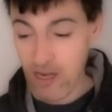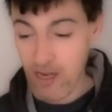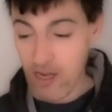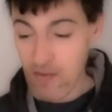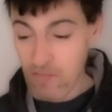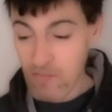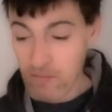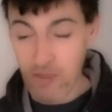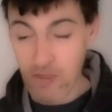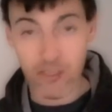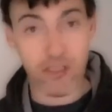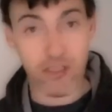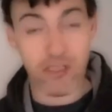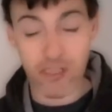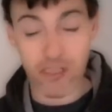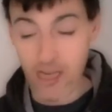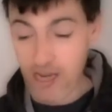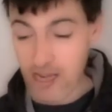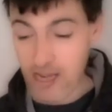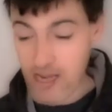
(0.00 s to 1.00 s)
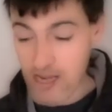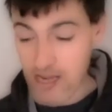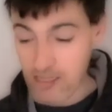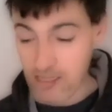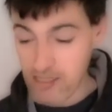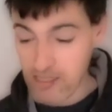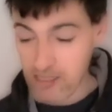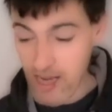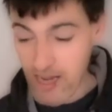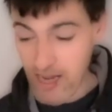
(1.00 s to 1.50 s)
Mr. Silly
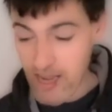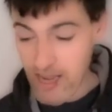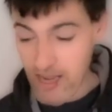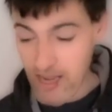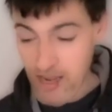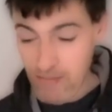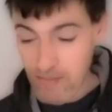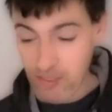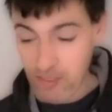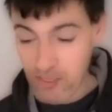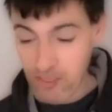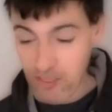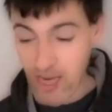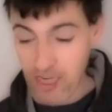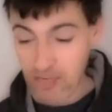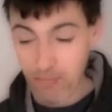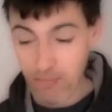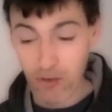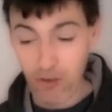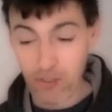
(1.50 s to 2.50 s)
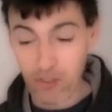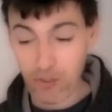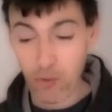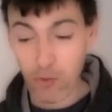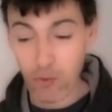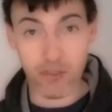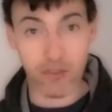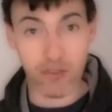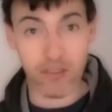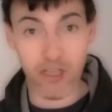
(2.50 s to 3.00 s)
is silly. Mr. Chatterbox
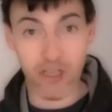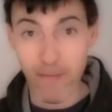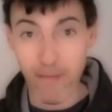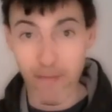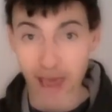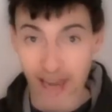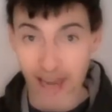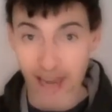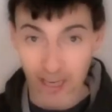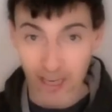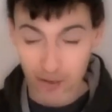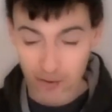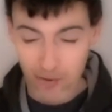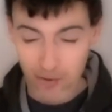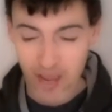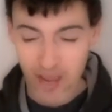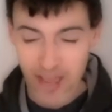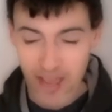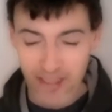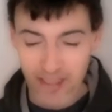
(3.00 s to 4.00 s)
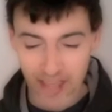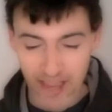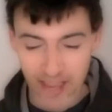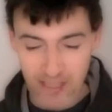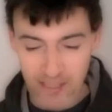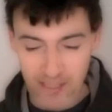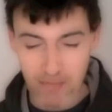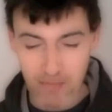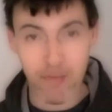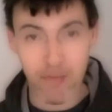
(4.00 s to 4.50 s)
talks all the time. Hello,
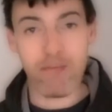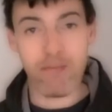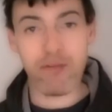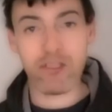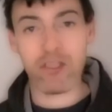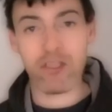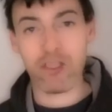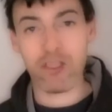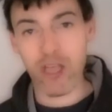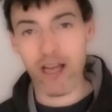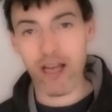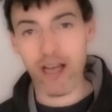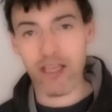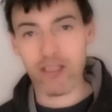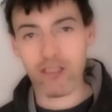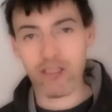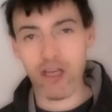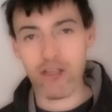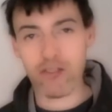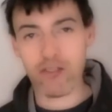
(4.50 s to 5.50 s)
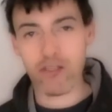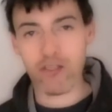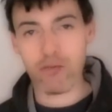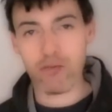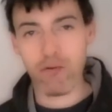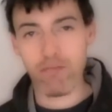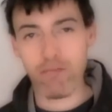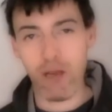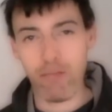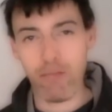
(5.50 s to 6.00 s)
that's me. Mr. Jelly turns into
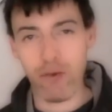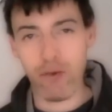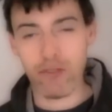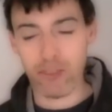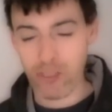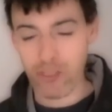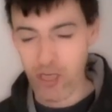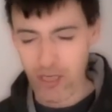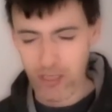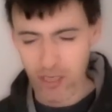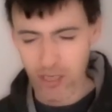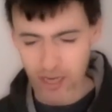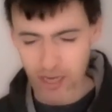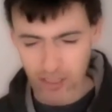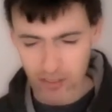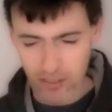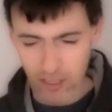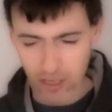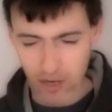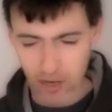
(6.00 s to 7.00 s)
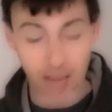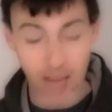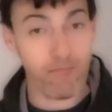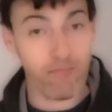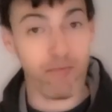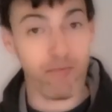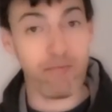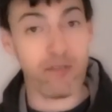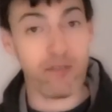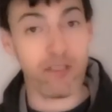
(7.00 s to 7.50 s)
a blancmange. Now, I don't know. I haven't
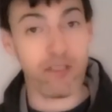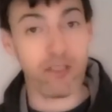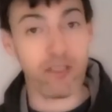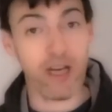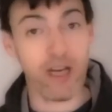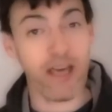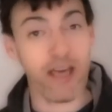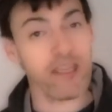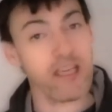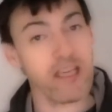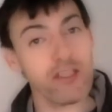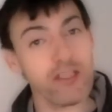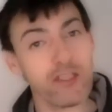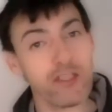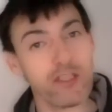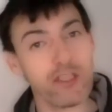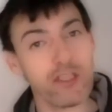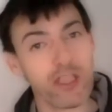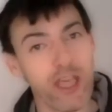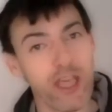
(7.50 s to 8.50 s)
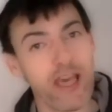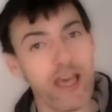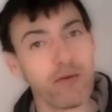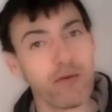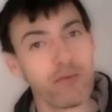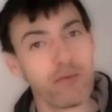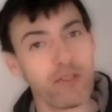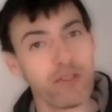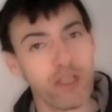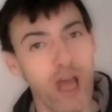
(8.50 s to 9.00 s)
read Mr. Jelly. I think he's just scared
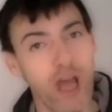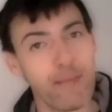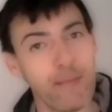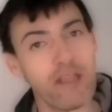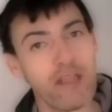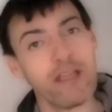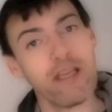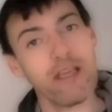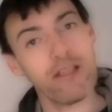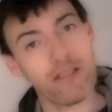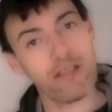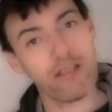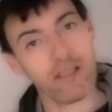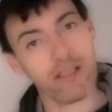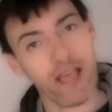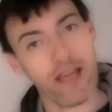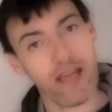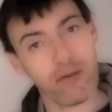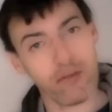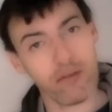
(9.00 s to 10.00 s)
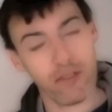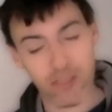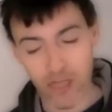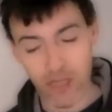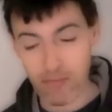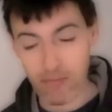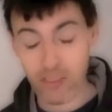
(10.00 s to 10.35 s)
all the time and then he isn't scared all the time.